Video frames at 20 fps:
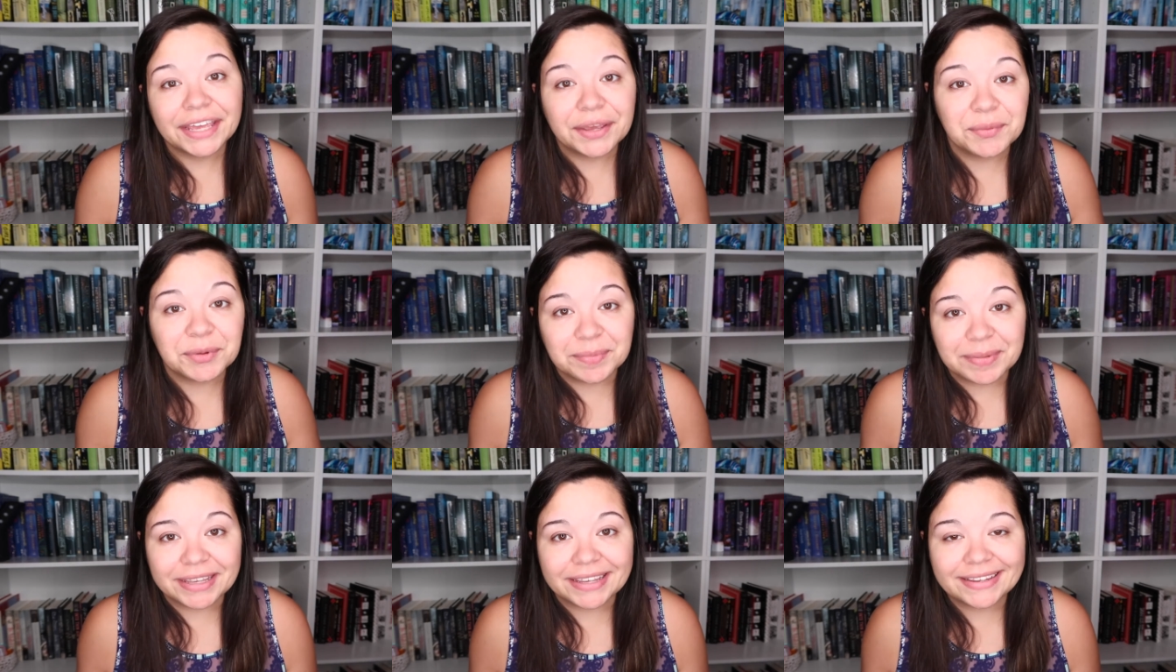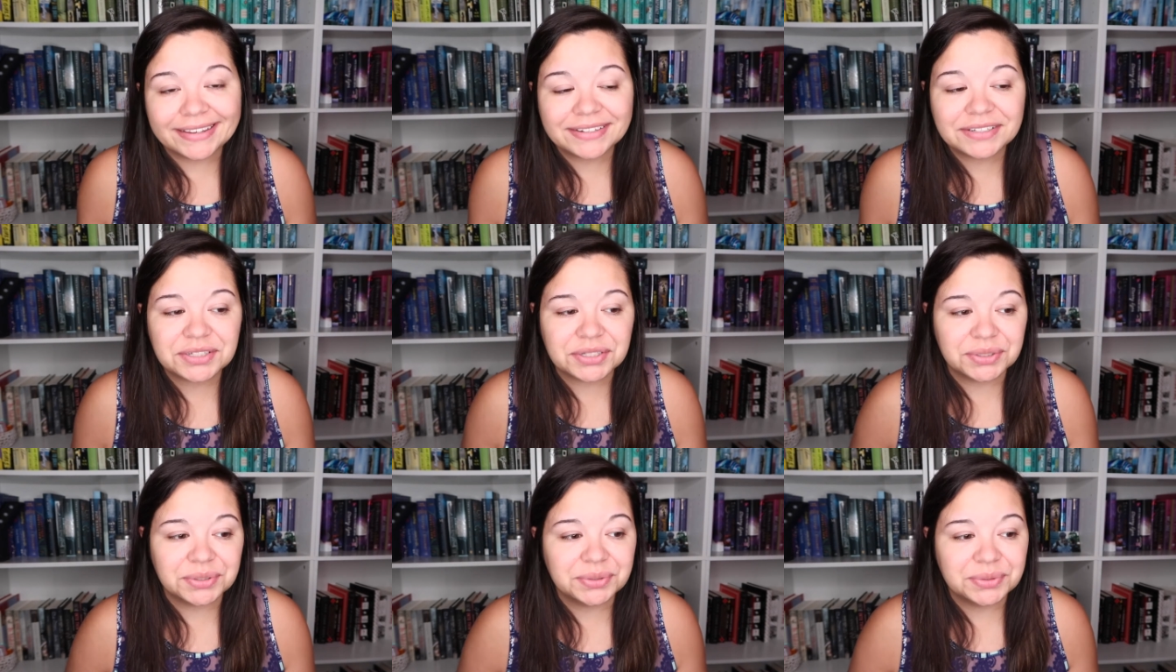it would be
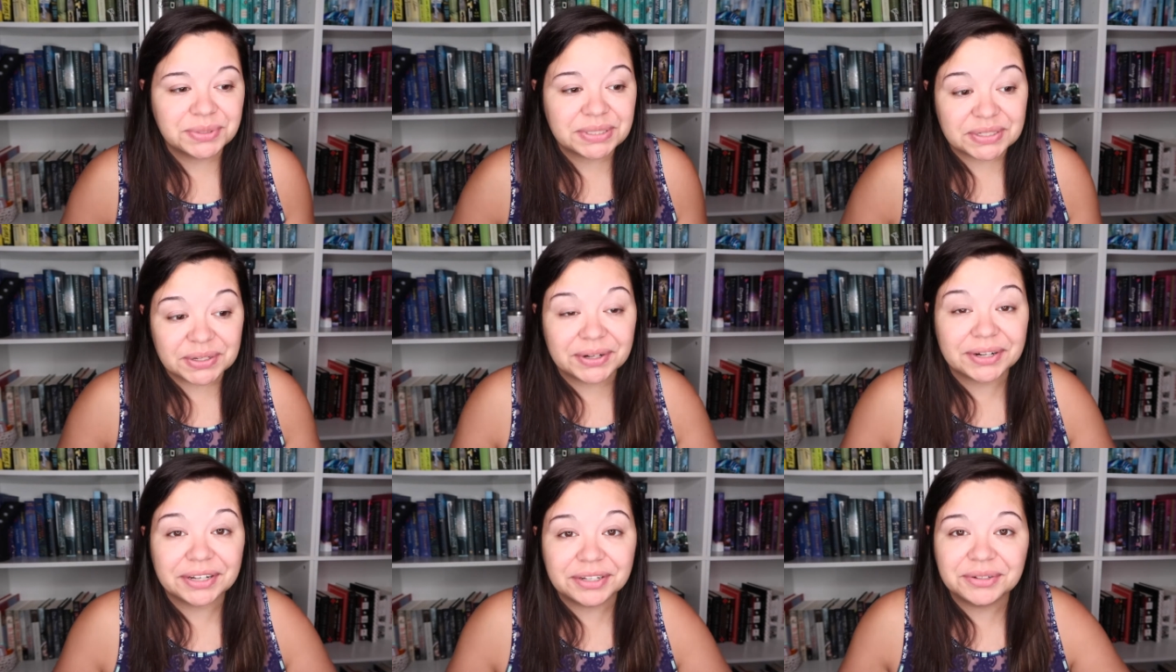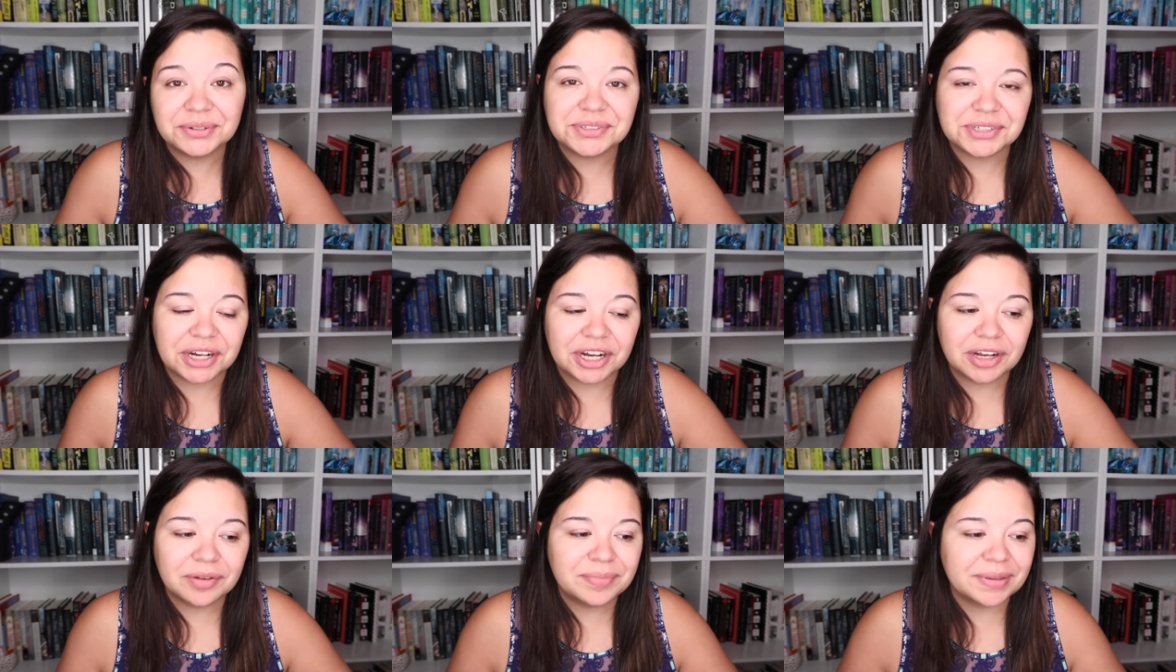to start a new
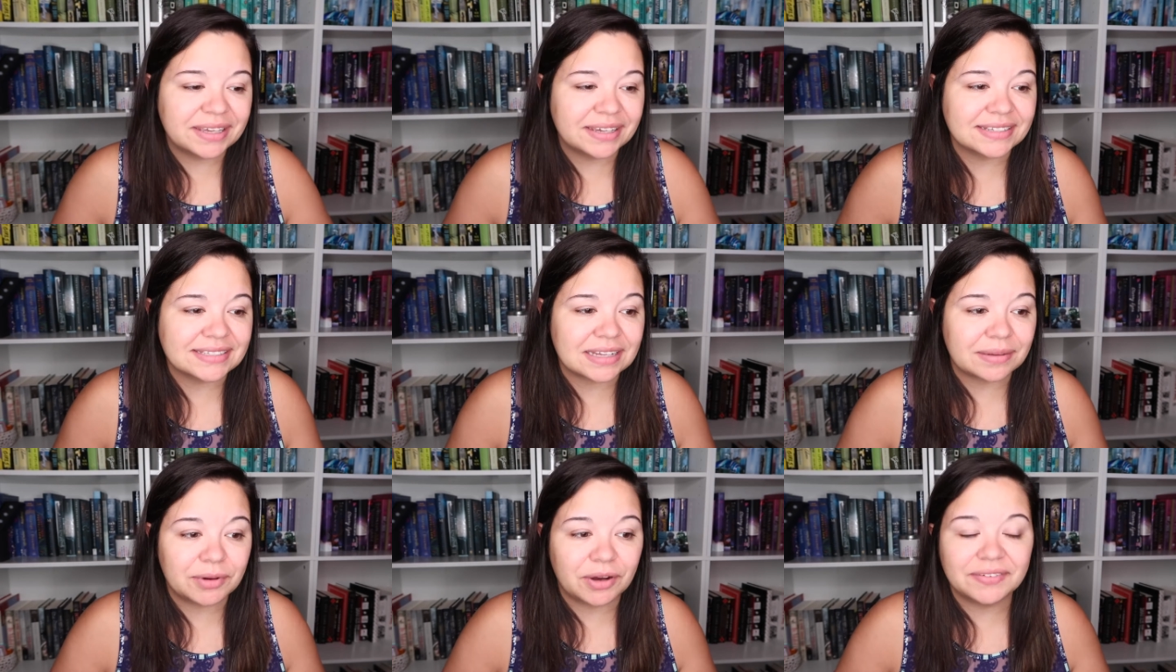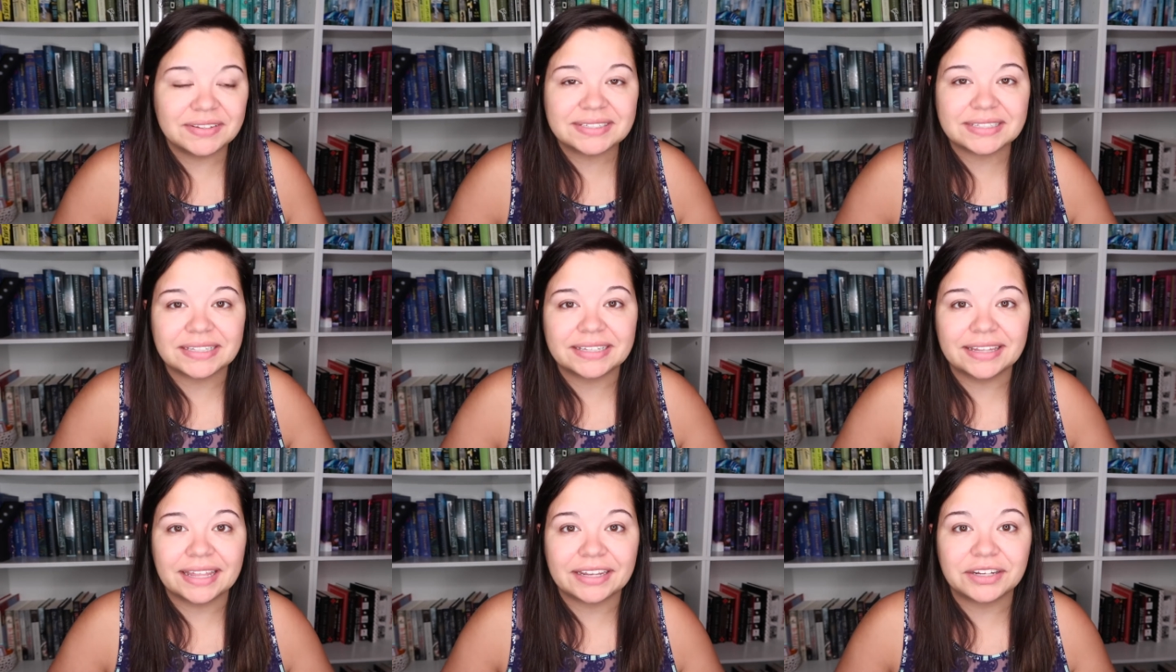job because I'm
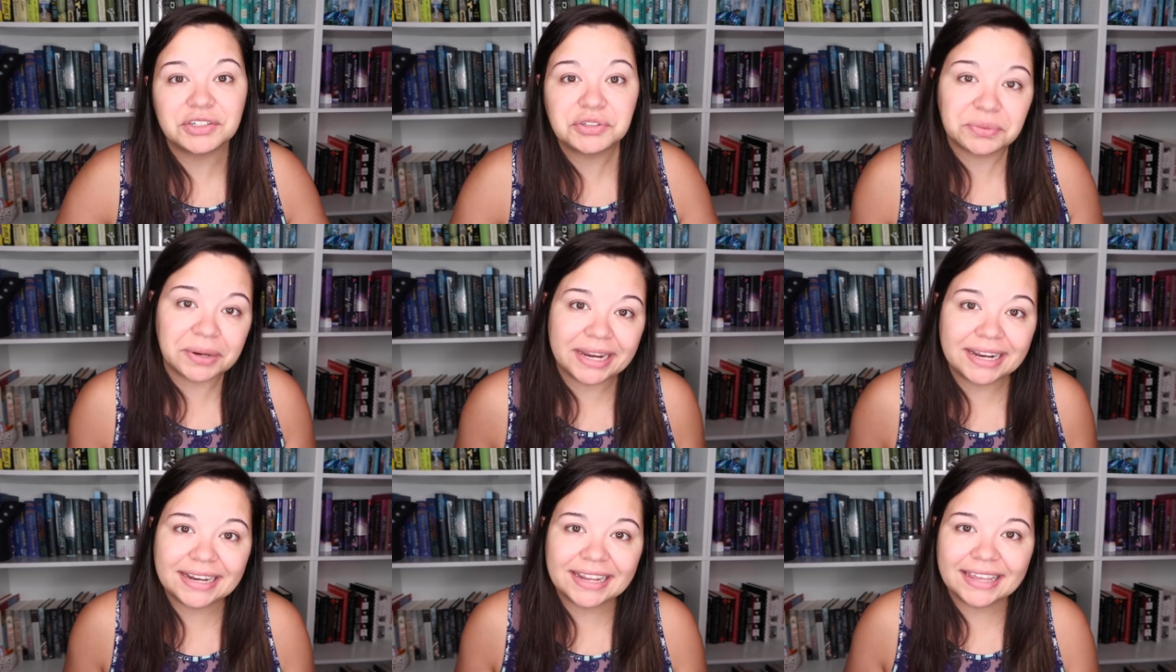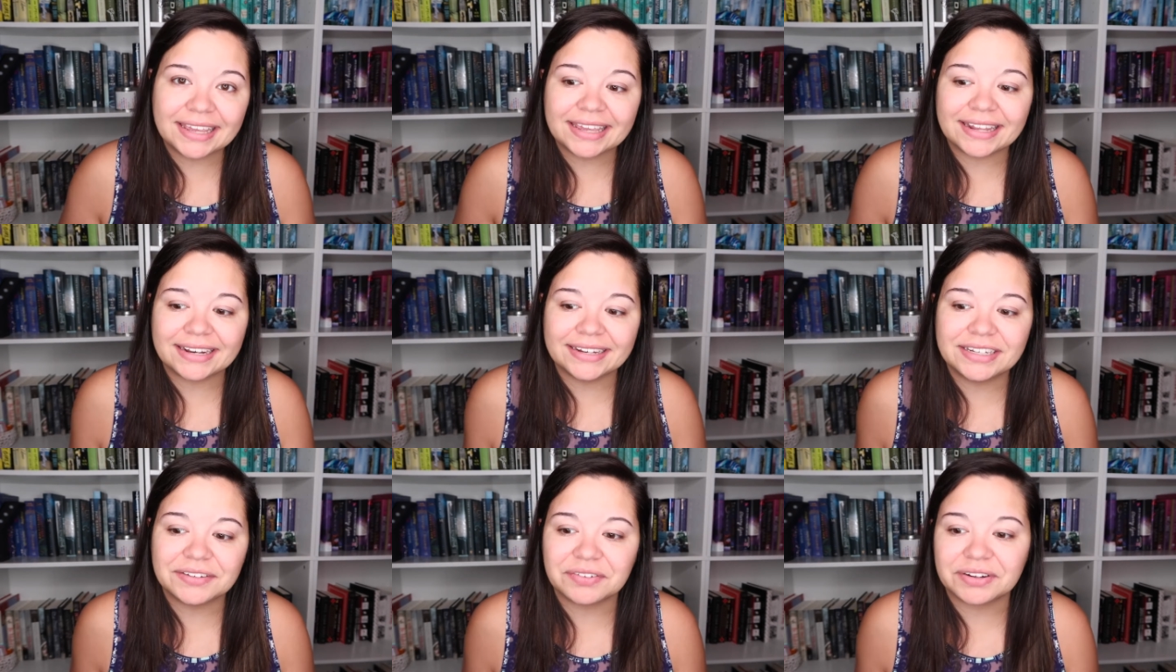obviously like training
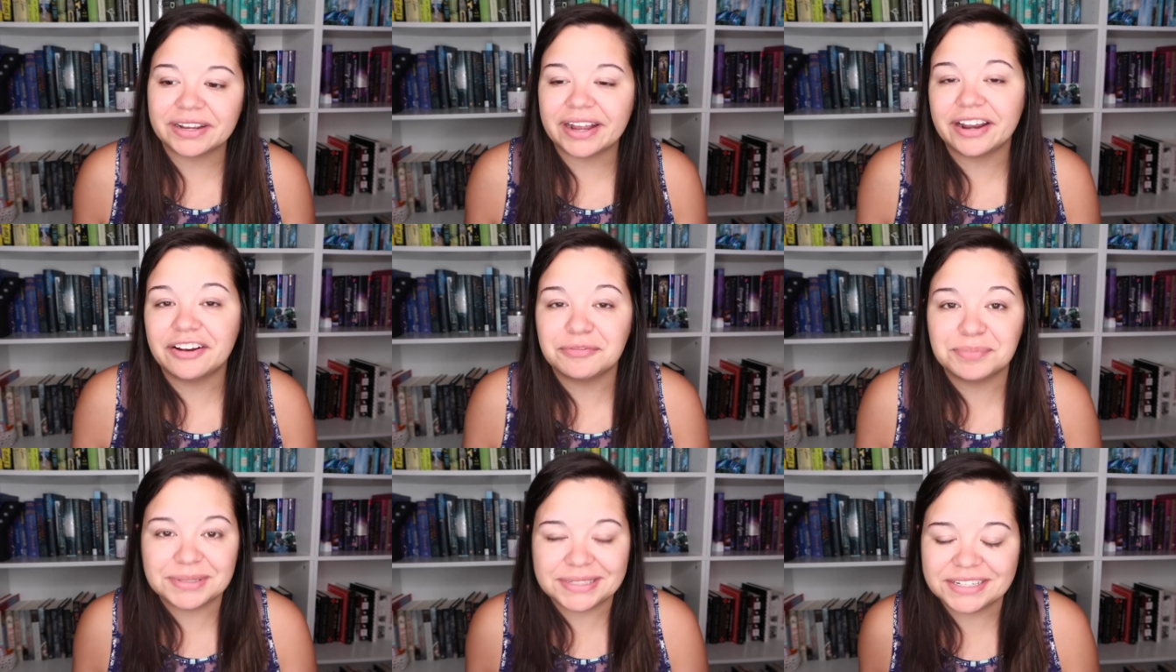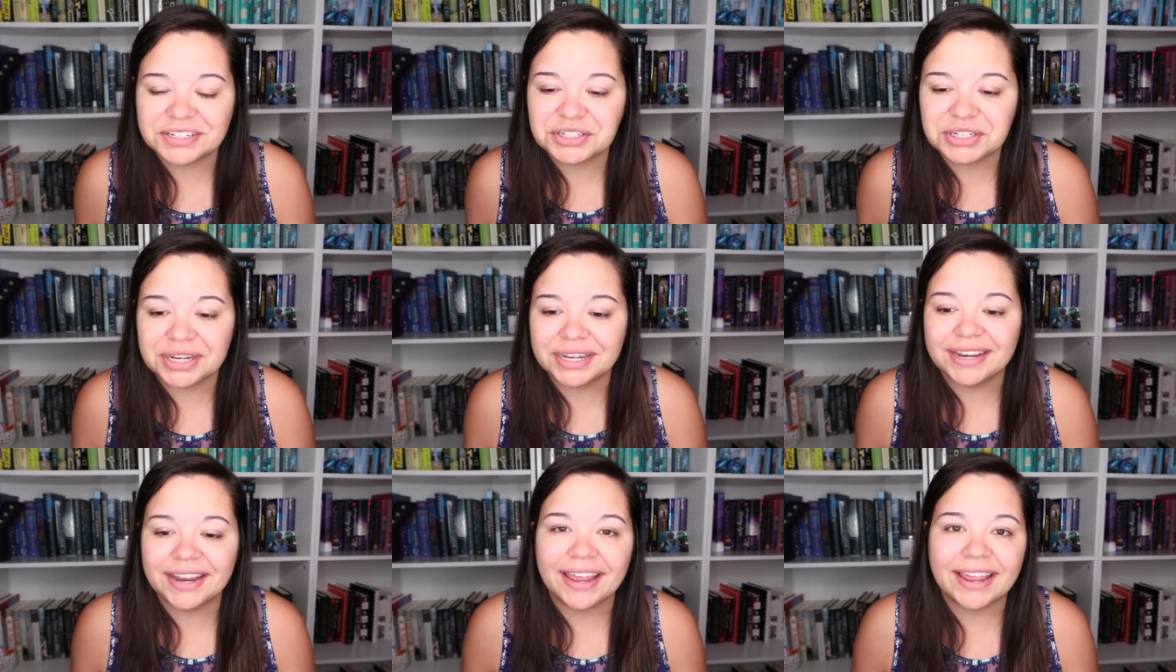in a different kind of position,